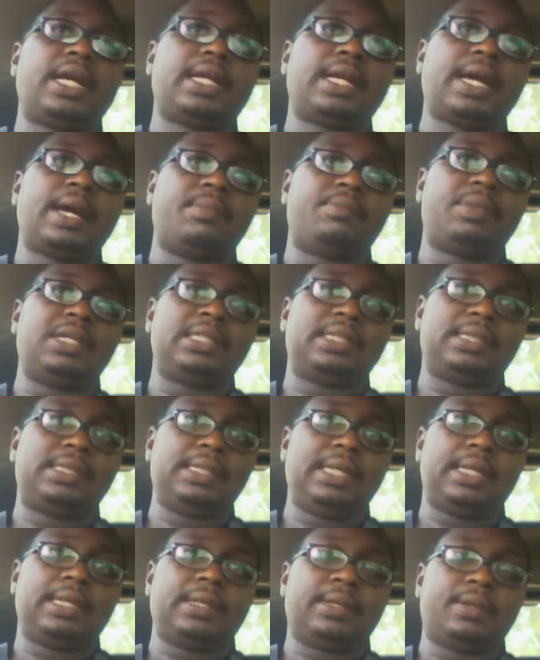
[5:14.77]
that can be
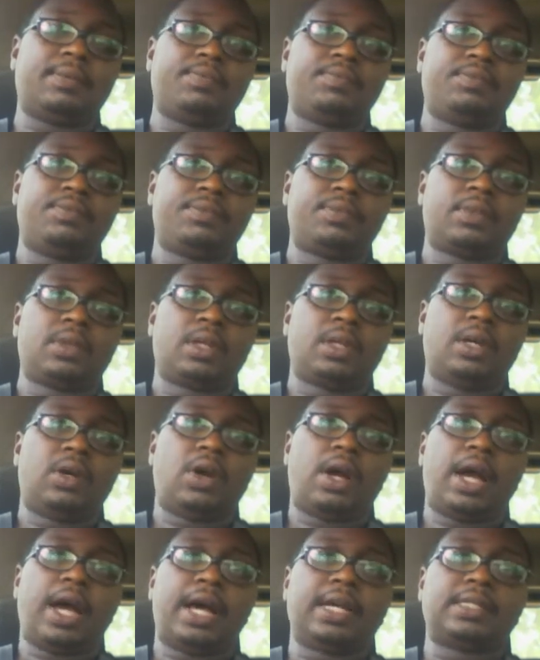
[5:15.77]
seen
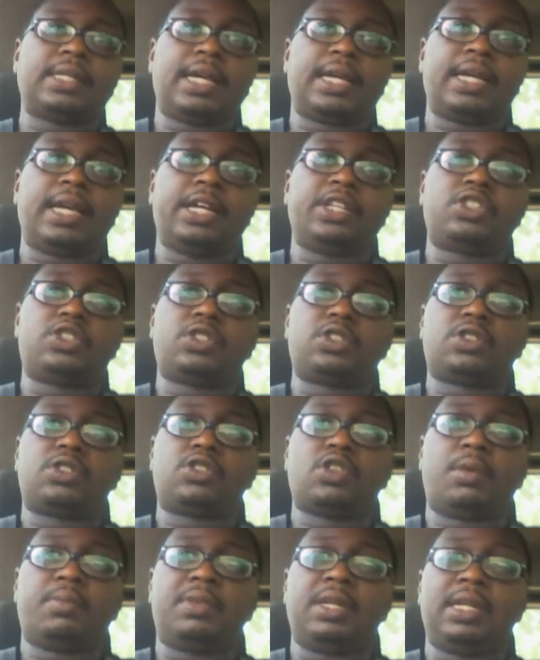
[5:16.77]
as against
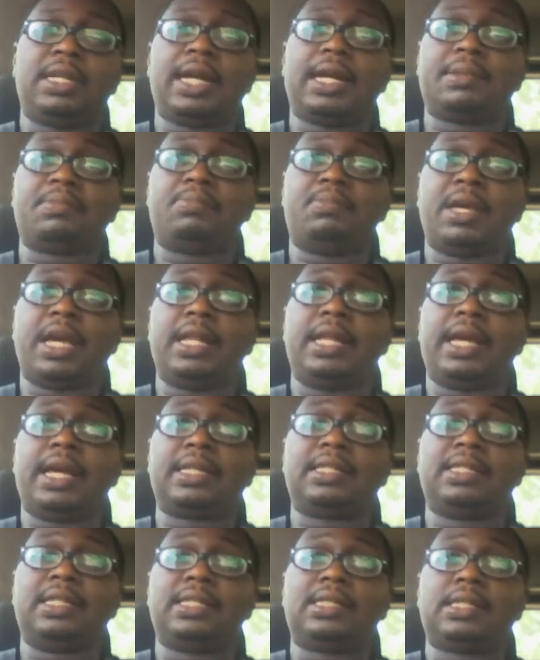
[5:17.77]
something that merely
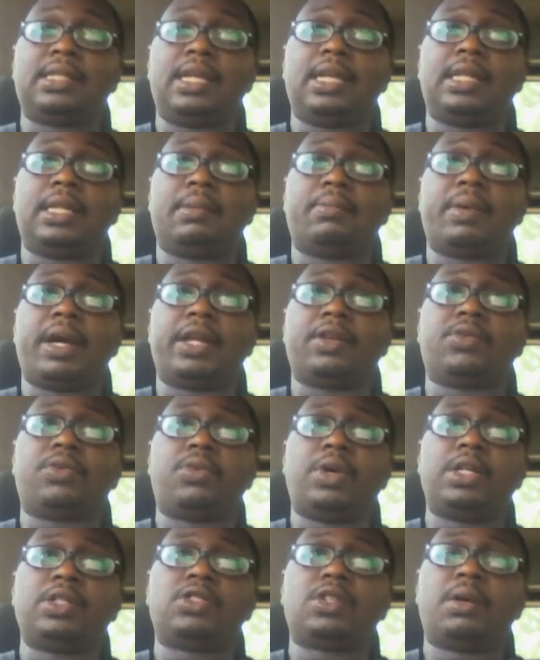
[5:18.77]
exists in the mind.
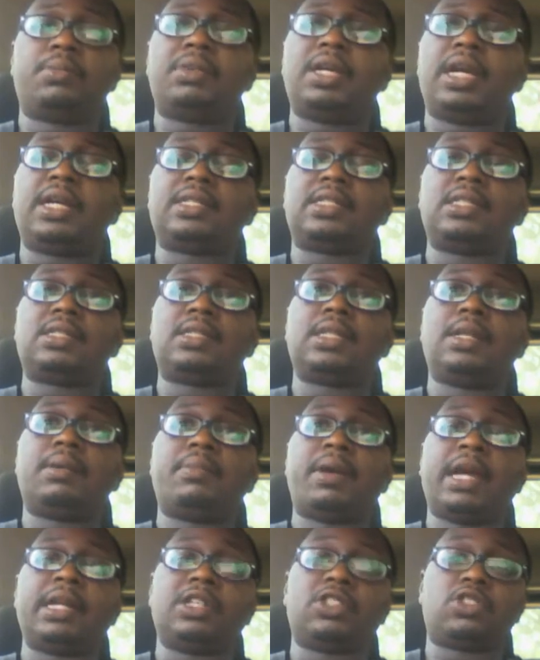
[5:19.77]
When something exists in the
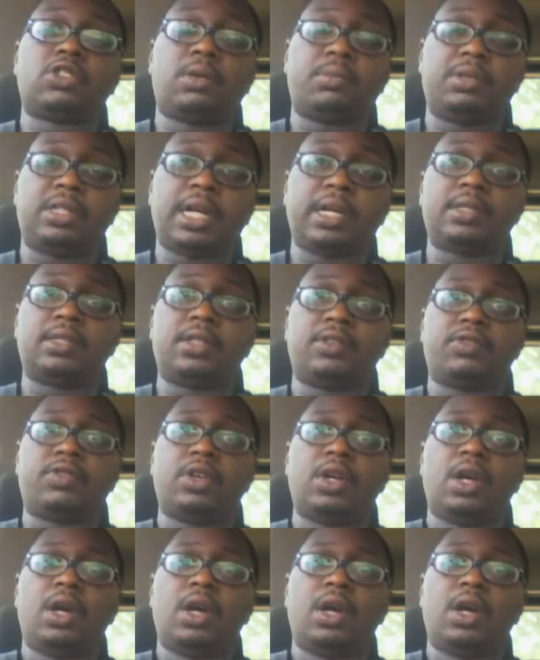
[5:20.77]
mind is subjective.